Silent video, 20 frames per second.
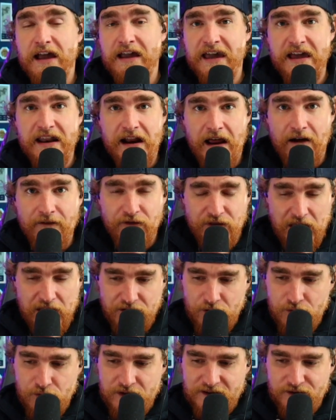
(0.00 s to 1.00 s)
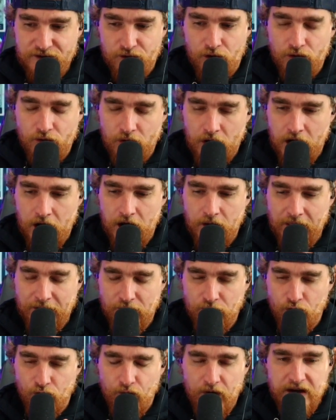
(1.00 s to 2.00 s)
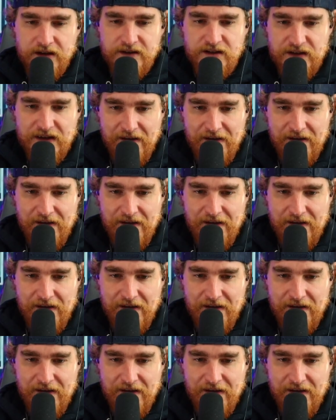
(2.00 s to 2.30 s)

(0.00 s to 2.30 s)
Again, they do these little races.